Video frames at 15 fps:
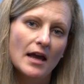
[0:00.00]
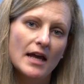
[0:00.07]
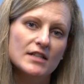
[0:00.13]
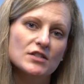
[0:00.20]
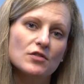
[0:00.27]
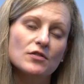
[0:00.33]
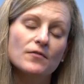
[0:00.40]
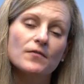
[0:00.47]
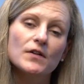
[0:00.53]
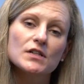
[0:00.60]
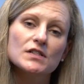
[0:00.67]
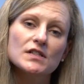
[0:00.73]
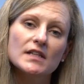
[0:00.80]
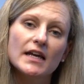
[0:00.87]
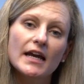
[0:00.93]
And so the
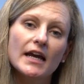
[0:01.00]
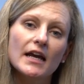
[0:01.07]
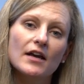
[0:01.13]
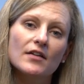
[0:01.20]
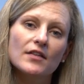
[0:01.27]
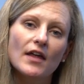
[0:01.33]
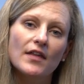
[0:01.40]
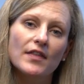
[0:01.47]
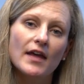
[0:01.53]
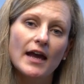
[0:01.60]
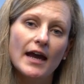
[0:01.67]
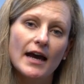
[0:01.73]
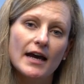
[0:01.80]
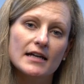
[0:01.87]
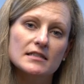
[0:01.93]
first thing that they
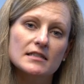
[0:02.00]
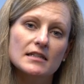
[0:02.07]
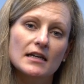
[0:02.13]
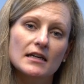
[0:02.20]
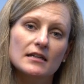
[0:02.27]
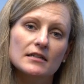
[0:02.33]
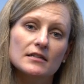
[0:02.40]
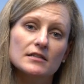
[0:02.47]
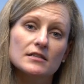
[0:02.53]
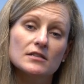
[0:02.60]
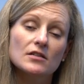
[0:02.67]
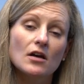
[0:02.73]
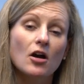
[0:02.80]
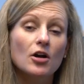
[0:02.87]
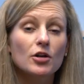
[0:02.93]
ask
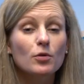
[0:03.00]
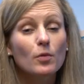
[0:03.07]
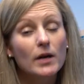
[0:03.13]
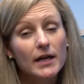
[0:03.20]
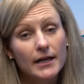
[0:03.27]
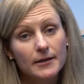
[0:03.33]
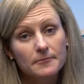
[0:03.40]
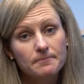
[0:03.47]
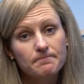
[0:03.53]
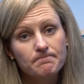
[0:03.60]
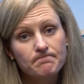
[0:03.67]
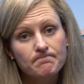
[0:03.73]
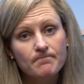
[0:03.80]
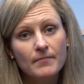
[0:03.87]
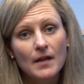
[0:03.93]
is, are you working?
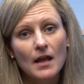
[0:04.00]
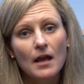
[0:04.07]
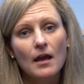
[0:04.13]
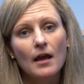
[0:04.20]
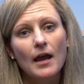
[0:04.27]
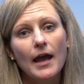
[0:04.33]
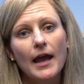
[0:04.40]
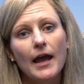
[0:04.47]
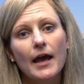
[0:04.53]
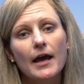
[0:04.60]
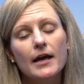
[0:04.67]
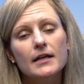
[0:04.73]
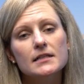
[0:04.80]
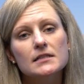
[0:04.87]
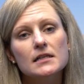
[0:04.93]

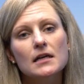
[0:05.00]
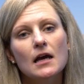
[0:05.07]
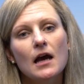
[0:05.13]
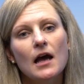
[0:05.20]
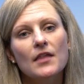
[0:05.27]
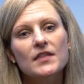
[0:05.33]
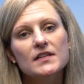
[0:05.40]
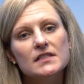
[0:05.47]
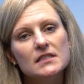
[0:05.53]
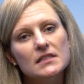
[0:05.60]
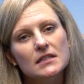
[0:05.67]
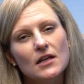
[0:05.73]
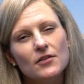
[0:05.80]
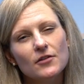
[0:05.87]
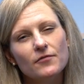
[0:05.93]
And this is
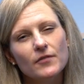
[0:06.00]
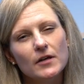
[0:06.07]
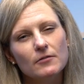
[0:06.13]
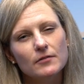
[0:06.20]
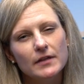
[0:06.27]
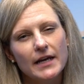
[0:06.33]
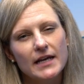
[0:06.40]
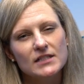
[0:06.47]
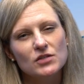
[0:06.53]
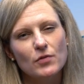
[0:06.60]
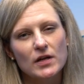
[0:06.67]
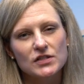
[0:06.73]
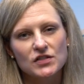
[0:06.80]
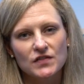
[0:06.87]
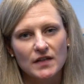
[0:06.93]
another frequently asked
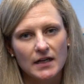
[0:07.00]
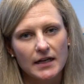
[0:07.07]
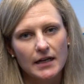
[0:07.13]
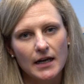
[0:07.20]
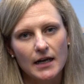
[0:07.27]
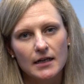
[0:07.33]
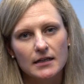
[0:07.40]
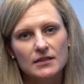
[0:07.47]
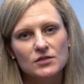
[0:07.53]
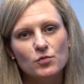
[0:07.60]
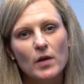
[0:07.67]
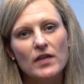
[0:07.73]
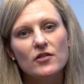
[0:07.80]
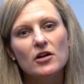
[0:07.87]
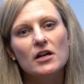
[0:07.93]
question that I get, is
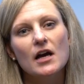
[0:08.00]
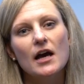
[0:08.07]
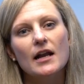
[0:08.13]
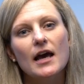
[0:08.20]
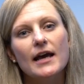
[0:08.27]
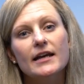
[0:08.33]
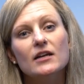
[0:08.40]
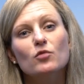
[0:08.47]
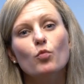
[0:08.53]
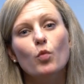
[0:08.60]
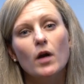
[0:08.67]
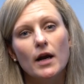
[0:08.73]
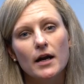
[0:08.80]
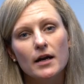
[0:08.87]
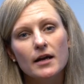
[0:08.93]
whether or not I can
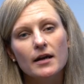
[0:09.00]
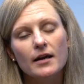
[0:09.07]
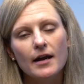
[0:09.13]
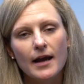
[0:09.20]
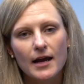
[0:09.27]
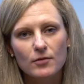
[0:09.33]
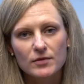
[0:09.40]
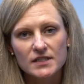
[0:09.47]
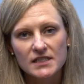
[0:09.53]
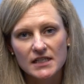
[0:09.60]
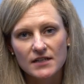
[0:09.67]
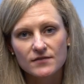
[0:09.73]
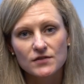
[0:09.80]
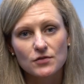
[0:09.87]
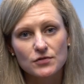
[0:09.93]
work and
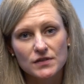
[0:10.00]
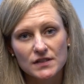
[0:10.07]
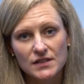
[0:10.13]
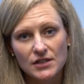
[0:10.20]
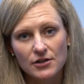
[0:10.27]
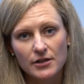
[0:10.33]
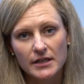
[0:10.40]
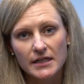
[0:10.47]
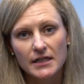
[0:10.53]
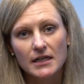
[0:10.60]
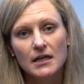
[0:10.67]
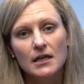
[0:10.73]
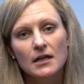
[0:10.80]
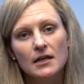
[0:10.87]
receive Social Security